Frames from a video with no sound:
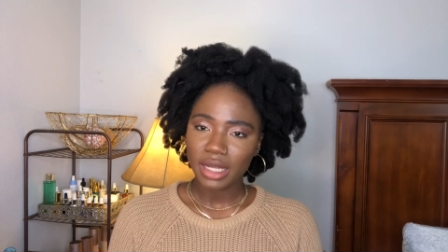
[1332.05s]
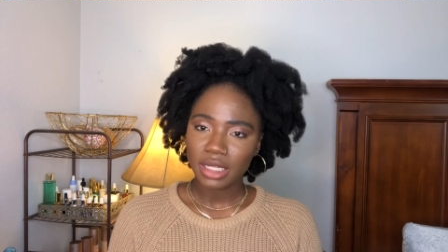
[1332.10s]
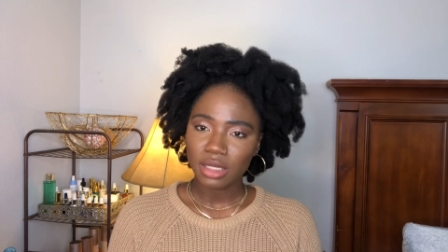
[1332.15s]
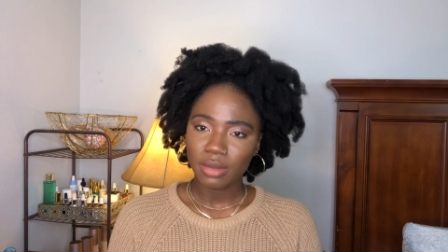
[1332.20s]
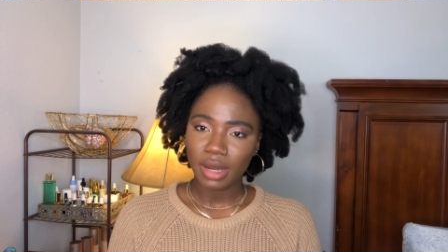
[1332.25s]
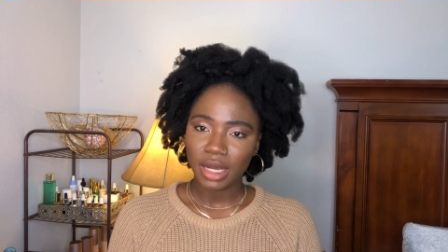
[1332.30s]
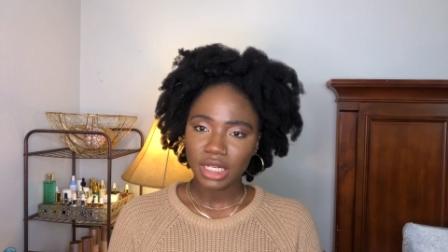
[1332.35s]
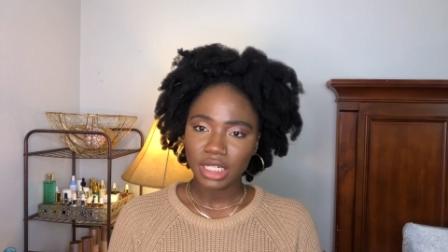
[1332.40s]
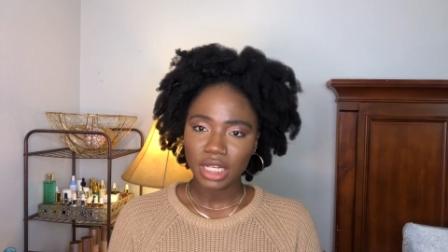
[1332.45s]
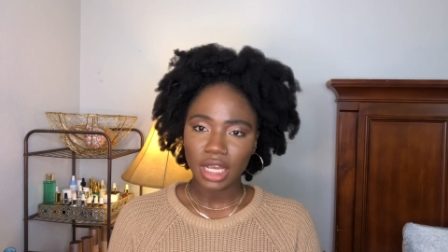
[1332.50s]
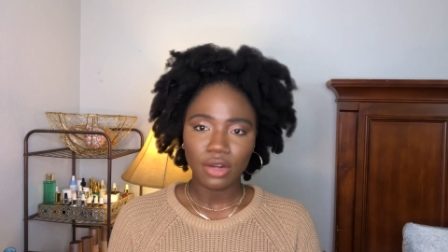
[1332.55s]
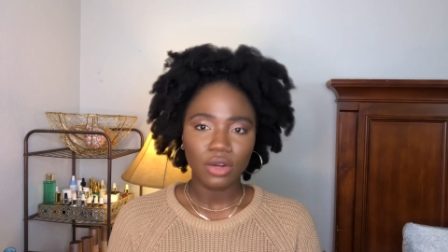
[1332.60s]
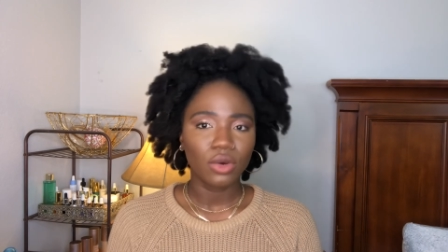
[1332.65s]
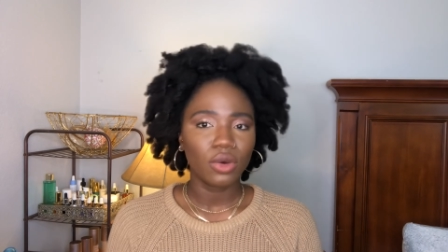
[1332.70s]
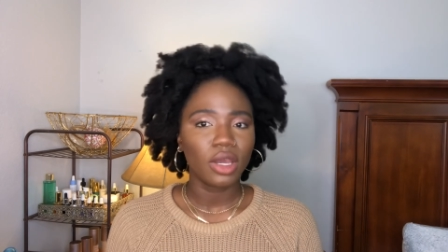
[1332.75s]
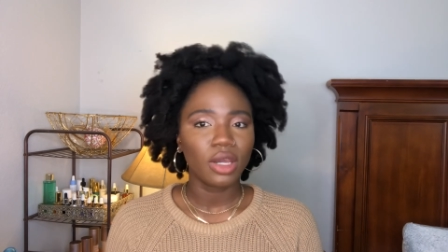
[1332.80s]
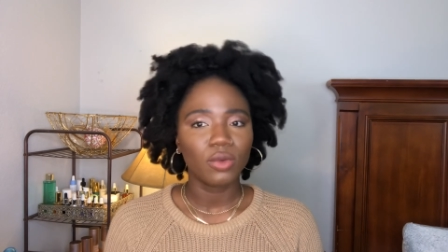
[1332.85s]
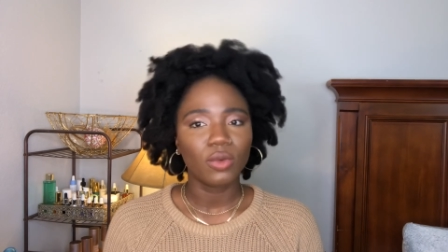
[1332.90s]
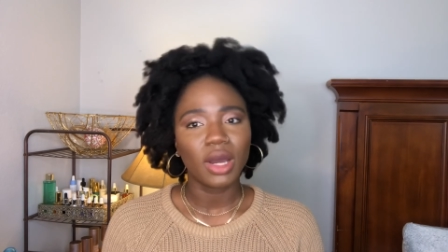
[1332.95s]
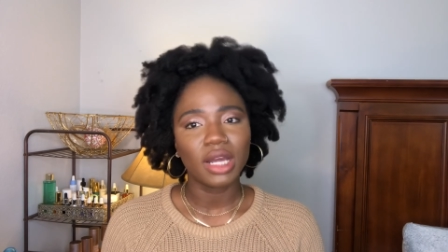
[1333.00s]
to my channel
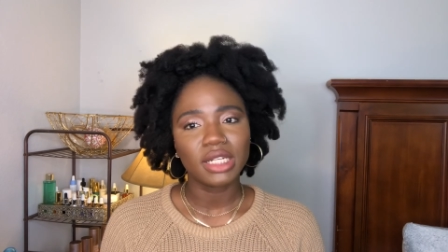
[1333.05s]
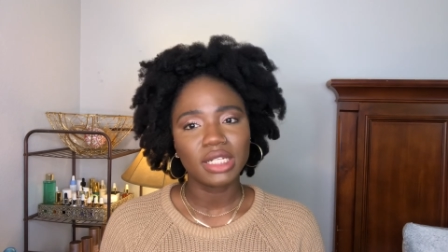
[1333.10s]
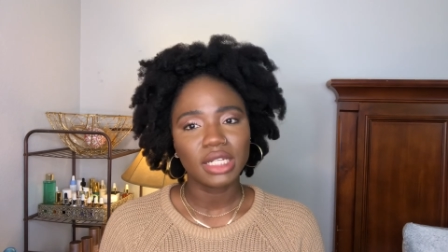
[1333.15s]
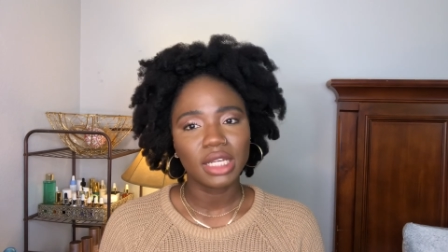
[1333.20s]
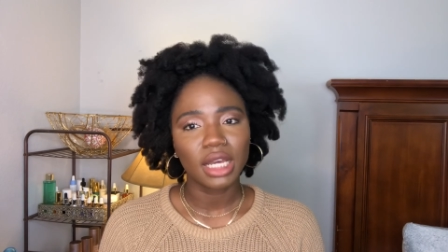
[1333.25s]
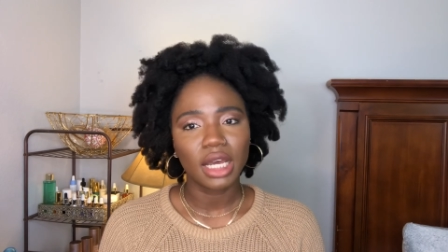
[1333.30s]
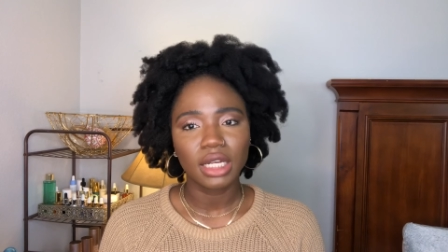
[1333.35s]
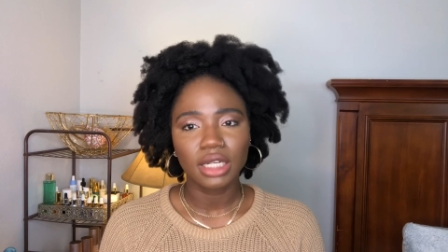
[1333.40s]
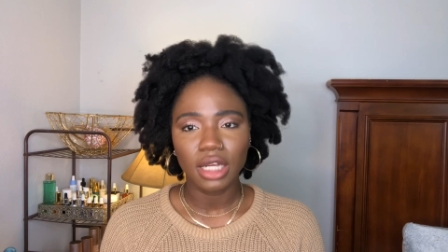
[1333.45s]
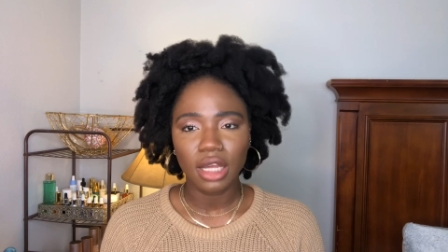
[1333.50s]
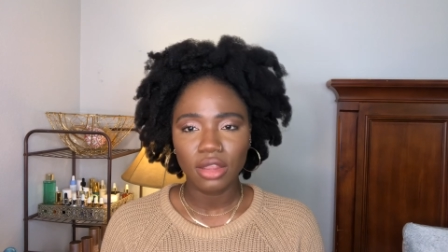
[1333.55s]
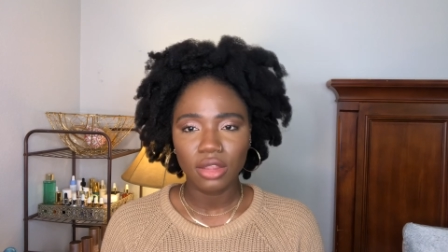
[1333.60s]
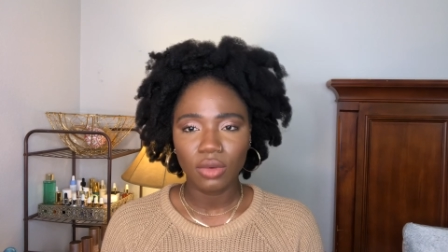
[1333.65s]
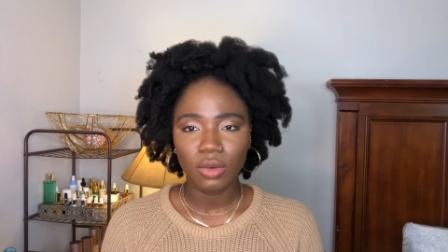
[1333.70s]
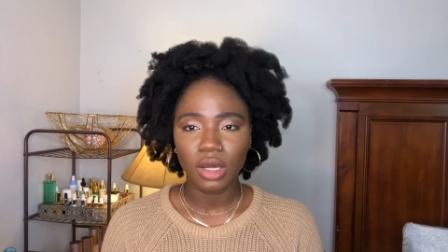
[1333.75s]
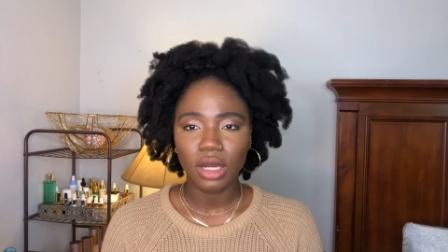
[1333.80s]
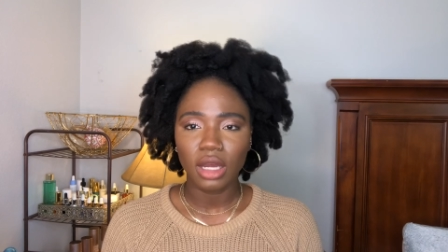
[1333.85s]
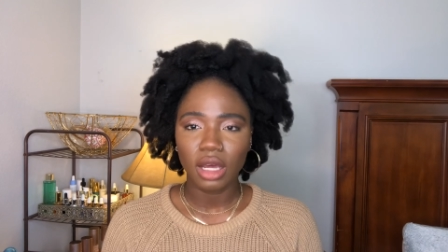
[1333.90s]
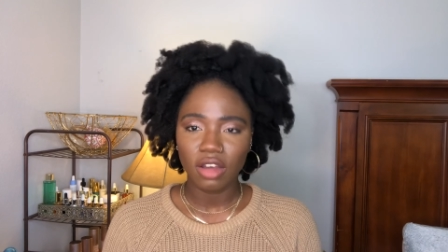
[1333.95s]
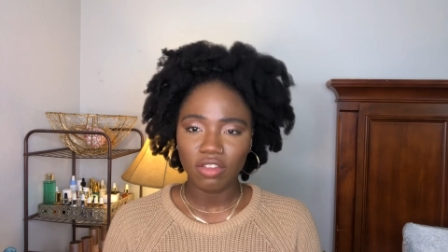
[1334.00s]
and watching another
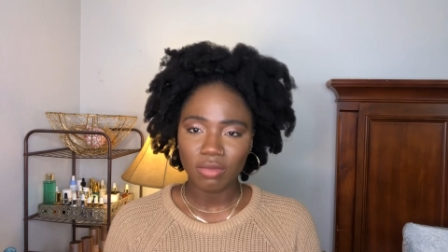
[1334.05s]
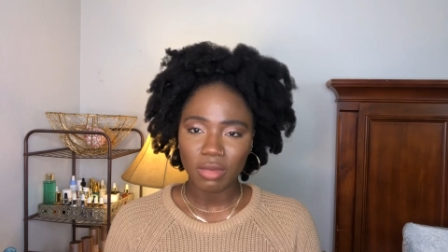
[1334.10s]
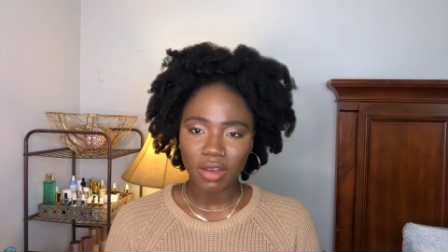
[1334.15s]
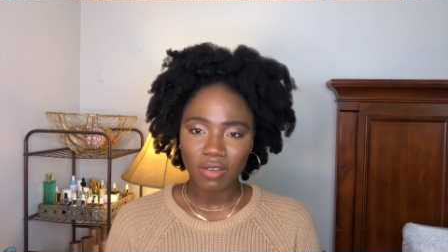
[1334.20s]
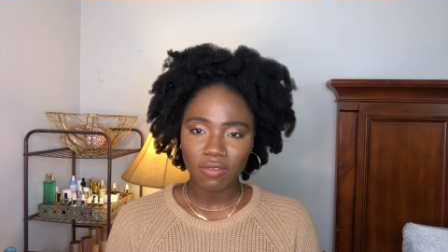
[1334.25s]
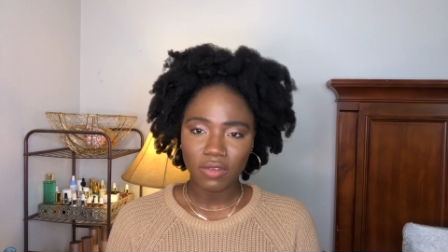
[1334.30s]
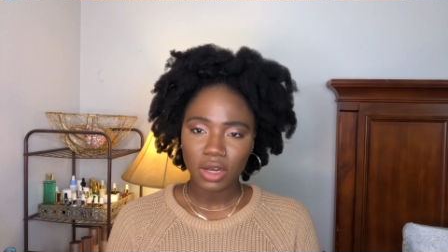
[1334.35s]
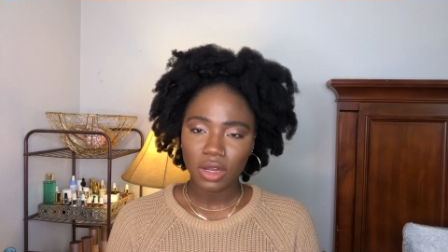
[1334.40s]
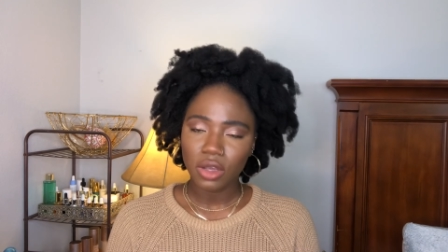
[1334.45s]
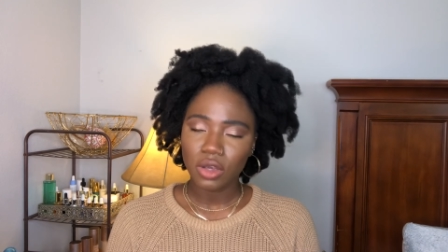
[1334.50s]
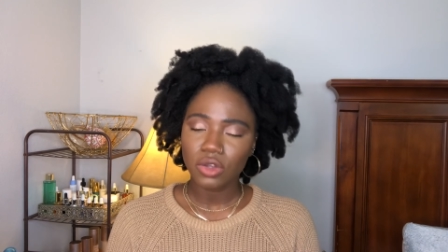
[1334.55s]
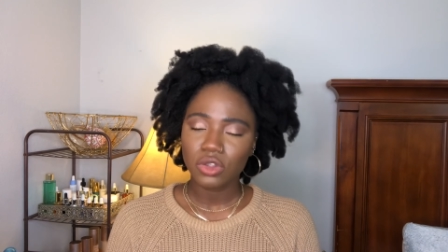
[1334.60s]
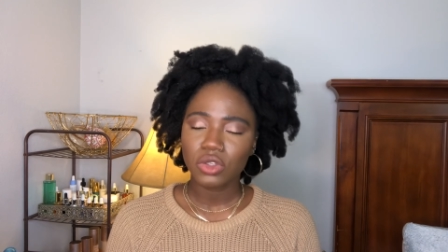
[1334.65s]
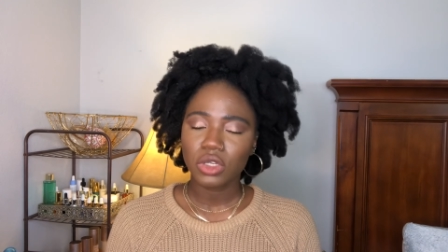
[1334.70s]
one of my videos.